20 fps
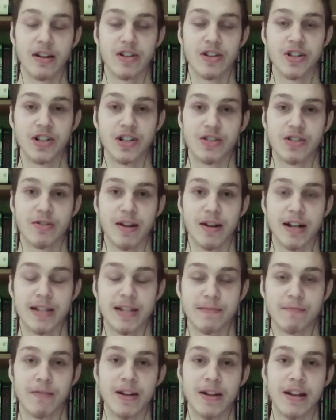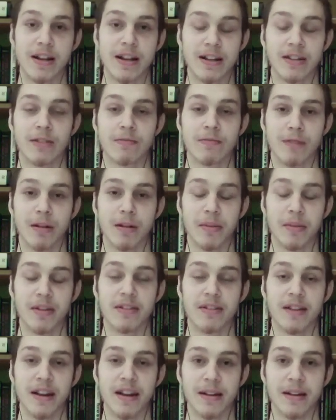Jesus Christ went into the realm of
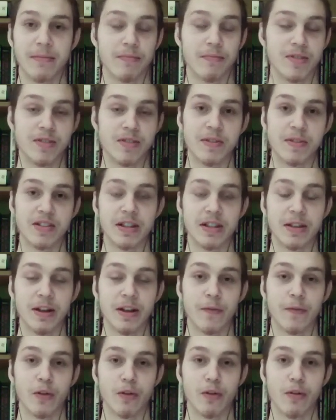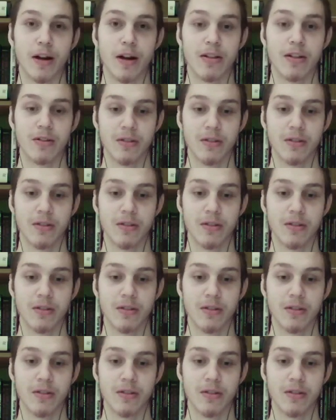the dead and was basically there for a while.